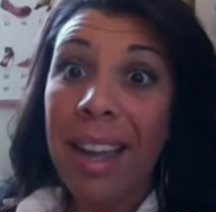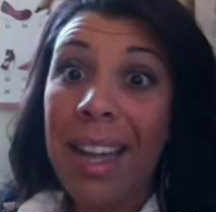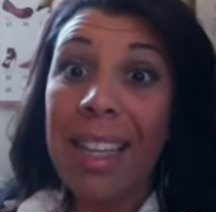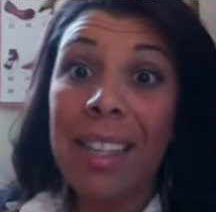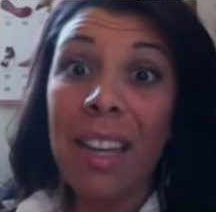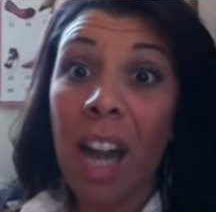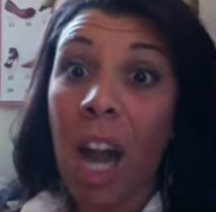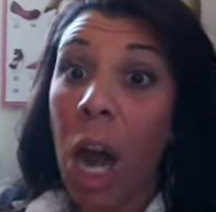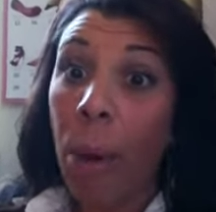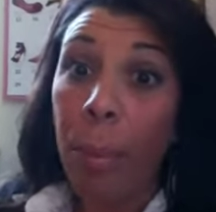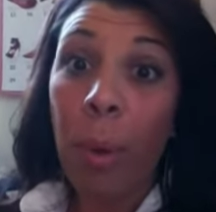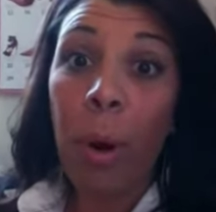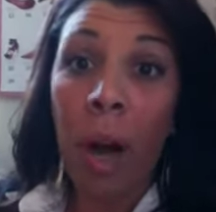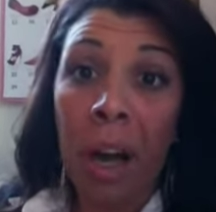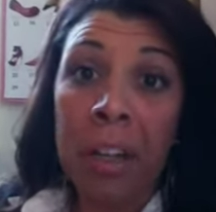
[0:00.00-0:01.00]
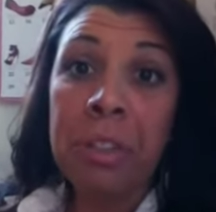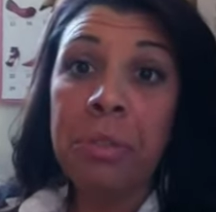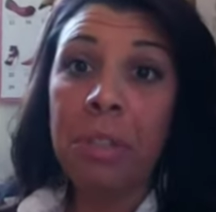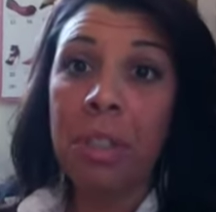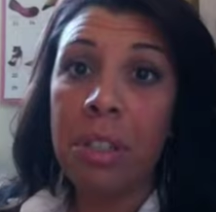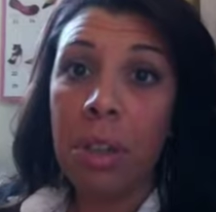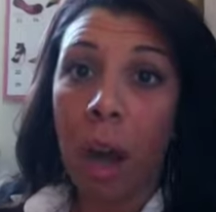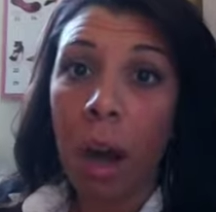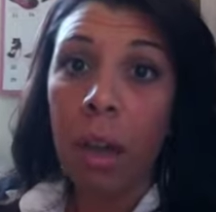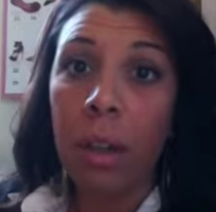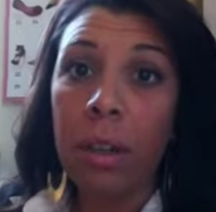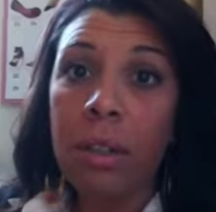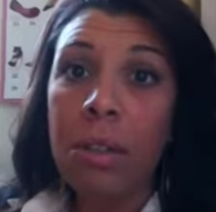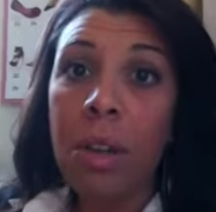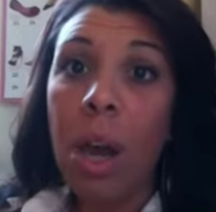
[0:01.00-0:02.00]
Is a couple
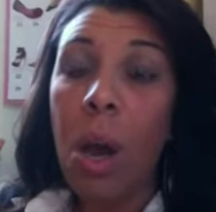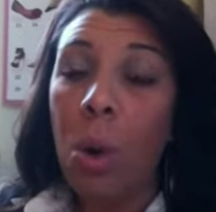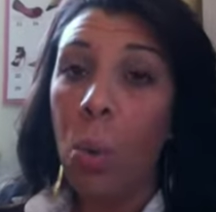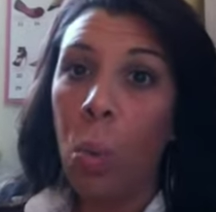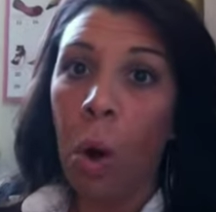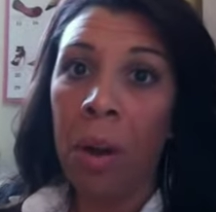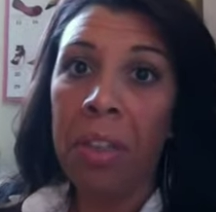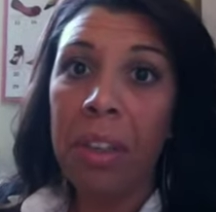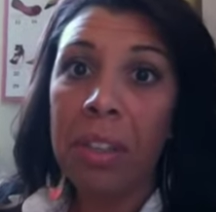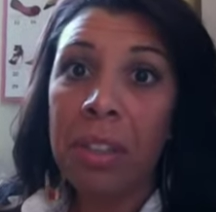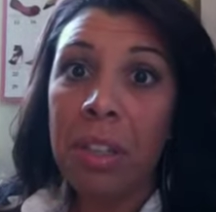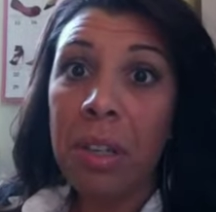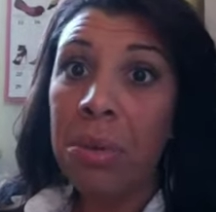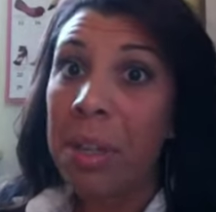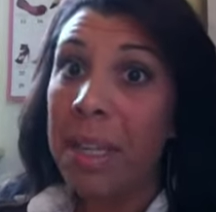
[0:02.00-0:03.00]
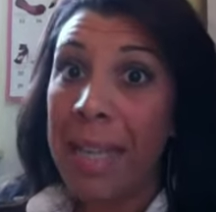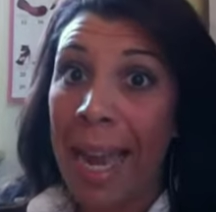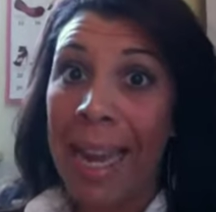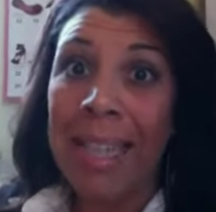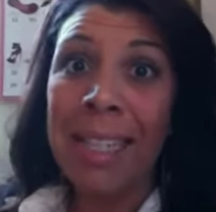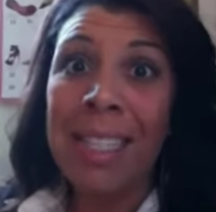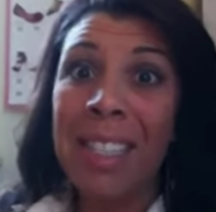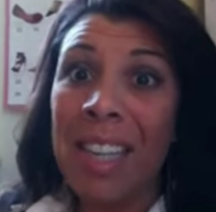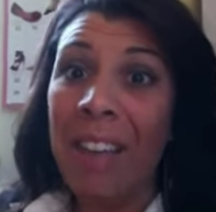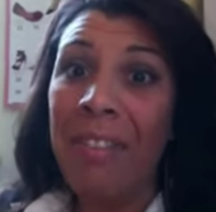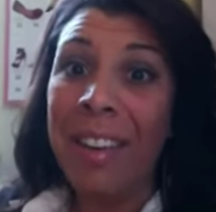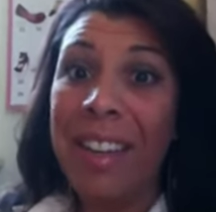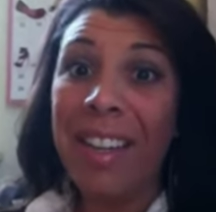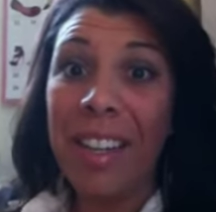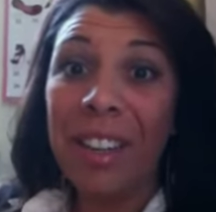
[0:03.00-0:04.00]
$100 worth it to you to gain
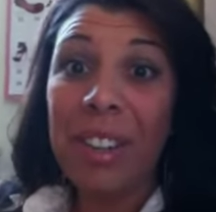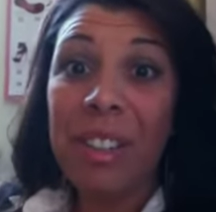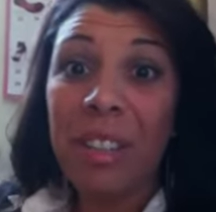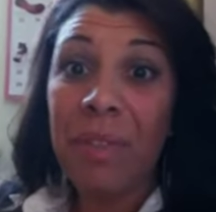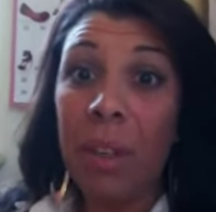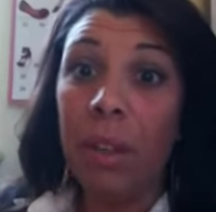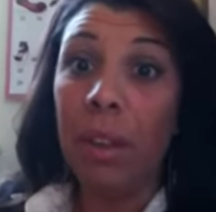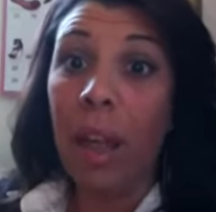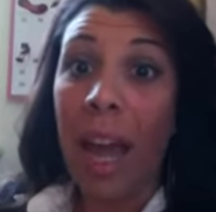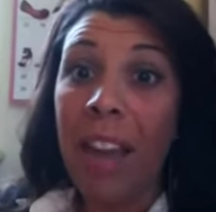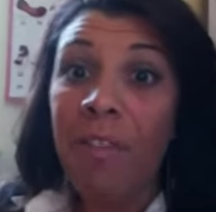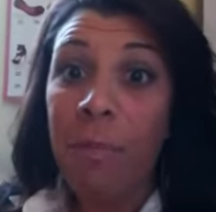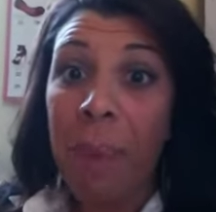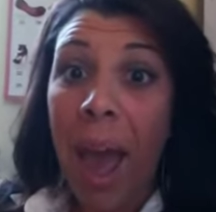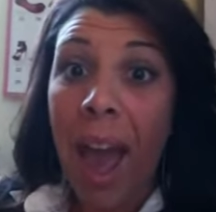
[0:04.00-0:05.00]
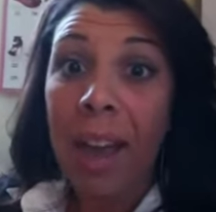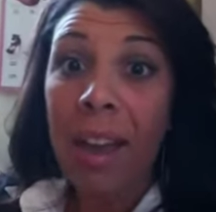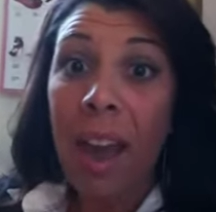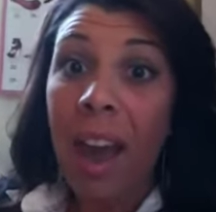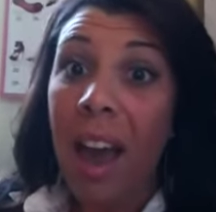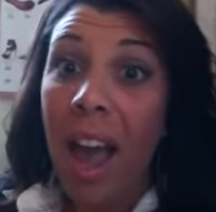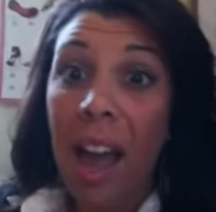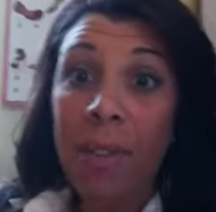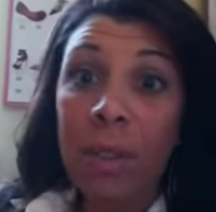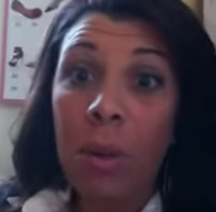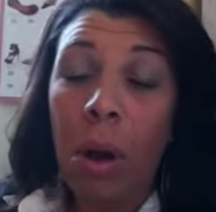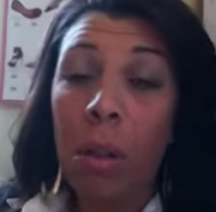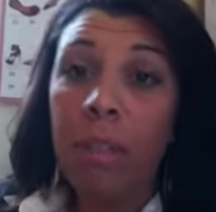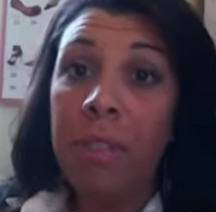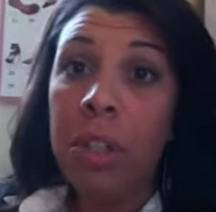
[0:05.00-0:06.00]
7 years of your life back after
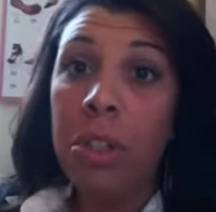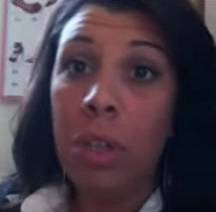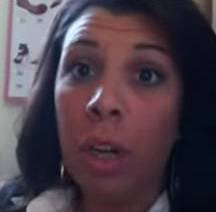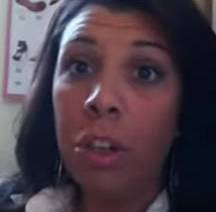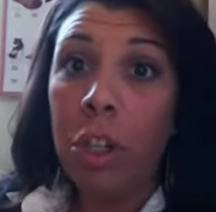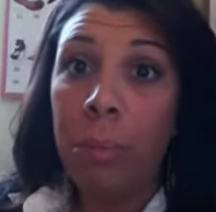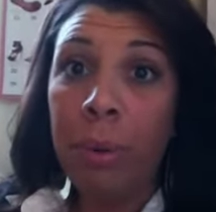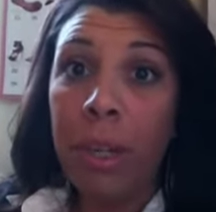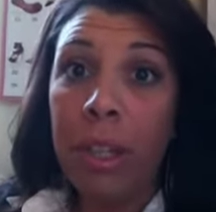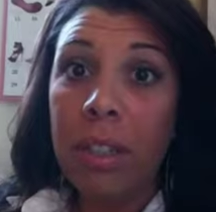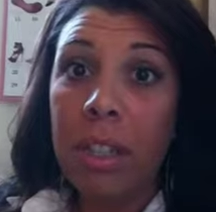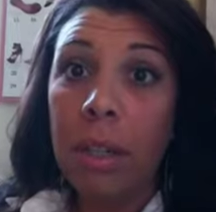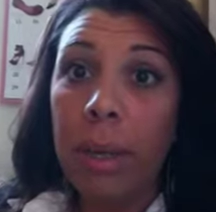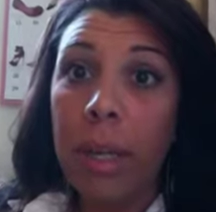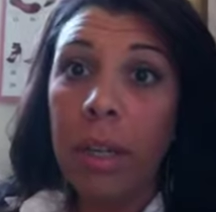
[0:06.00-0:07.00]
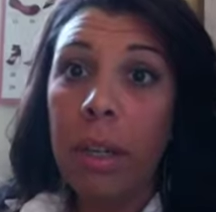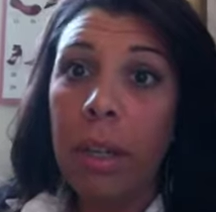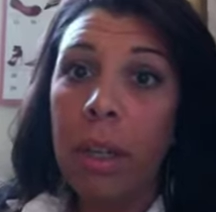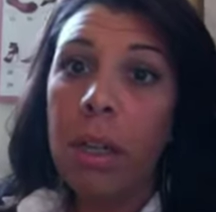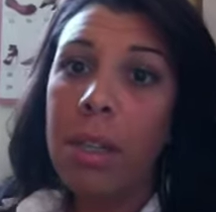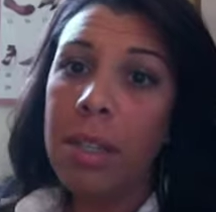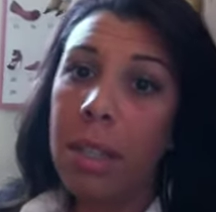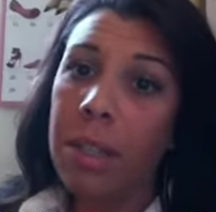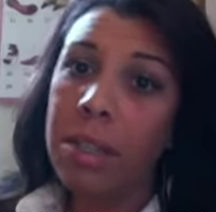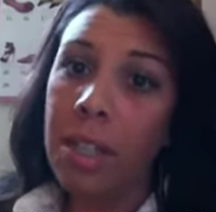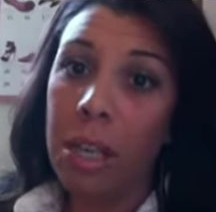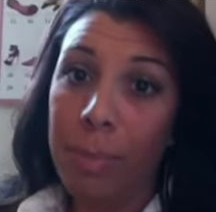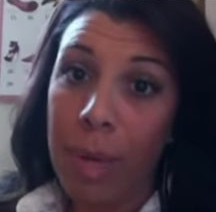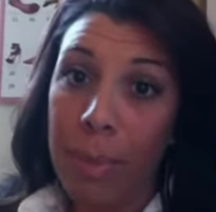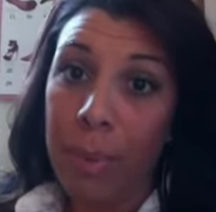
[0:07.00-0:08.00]
all of the junk you put into it?
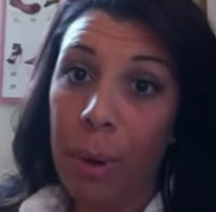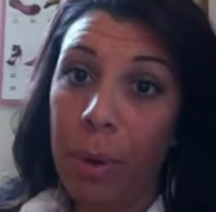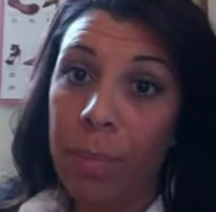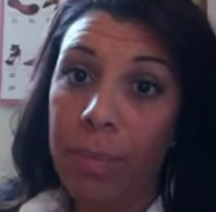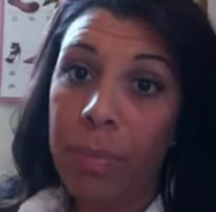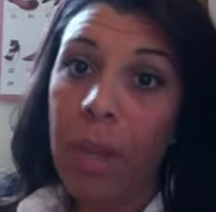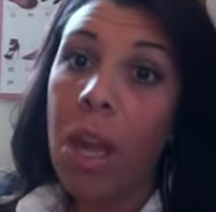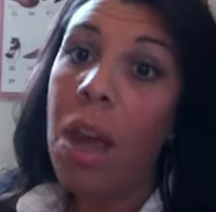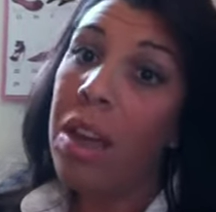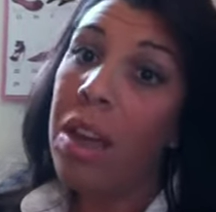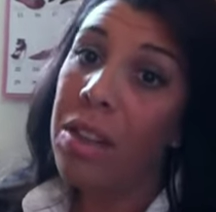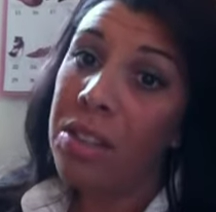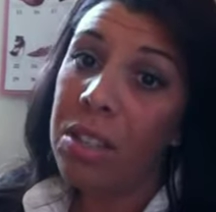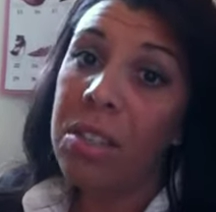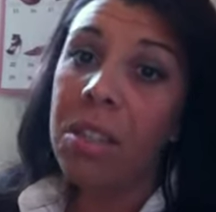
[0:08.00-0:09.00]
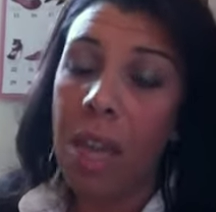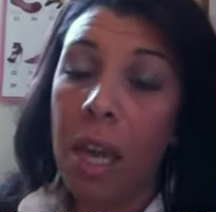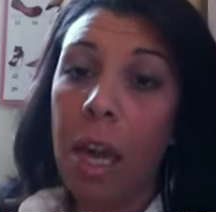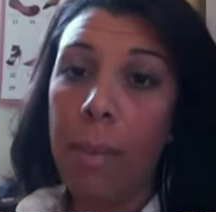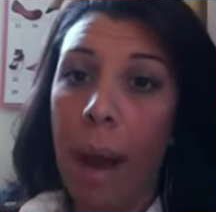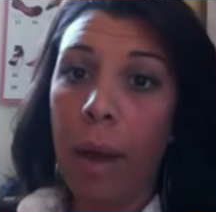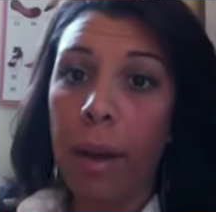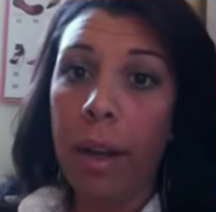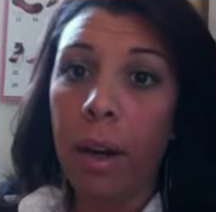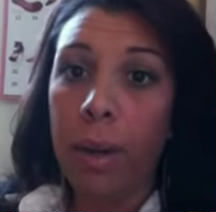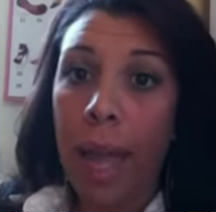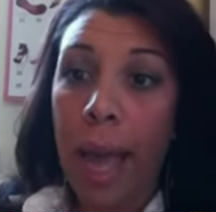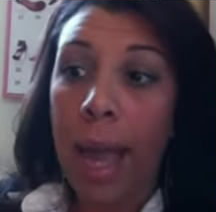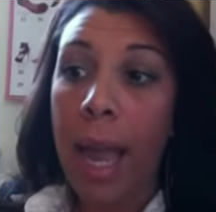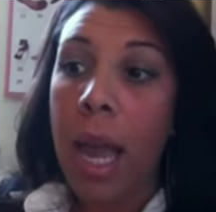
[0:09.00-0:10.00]
Seriously, people, just think about it,
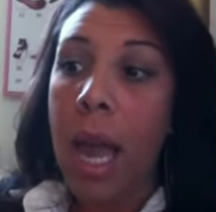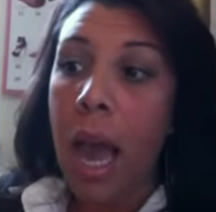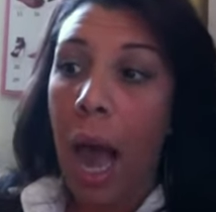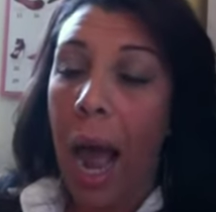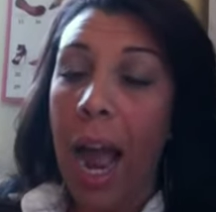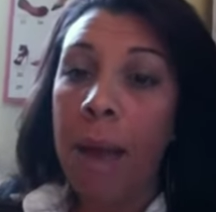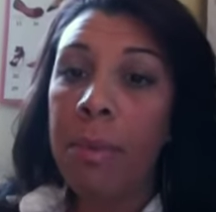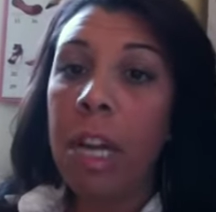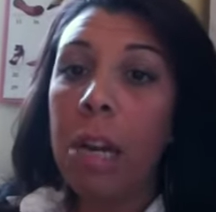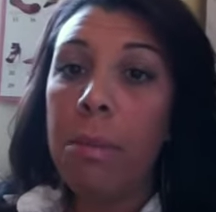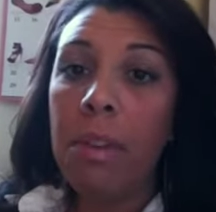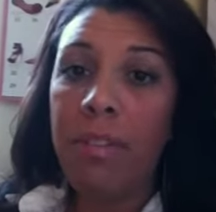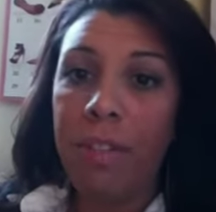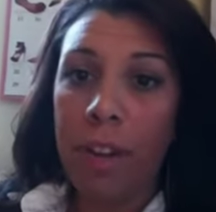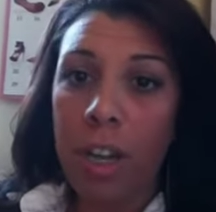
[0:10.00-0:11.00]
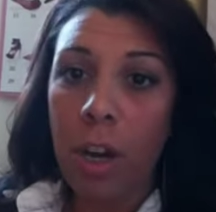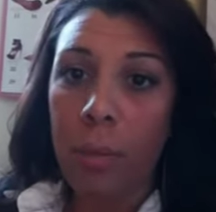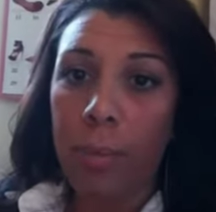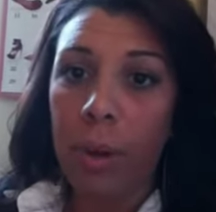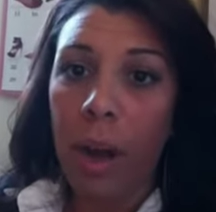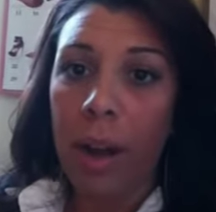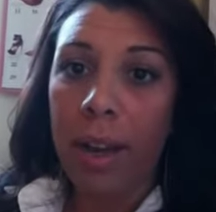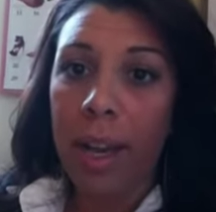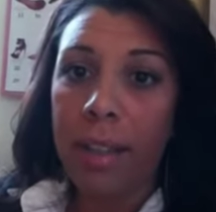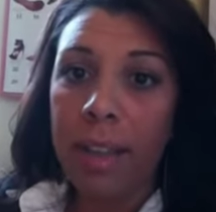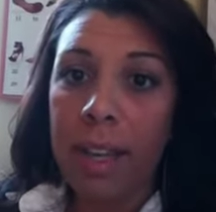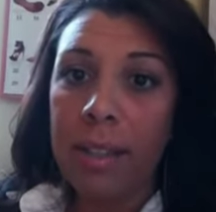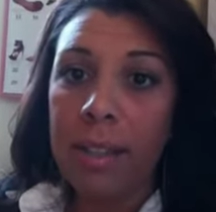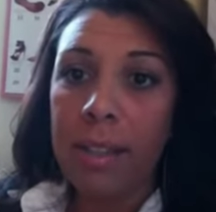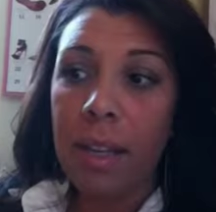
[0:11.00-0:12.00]
okay? I am going to be video blogging
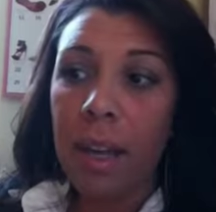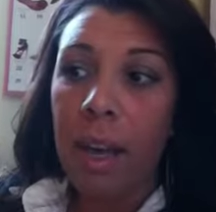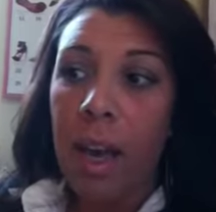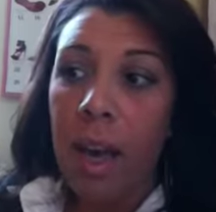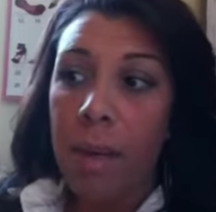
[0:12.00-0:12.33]
this.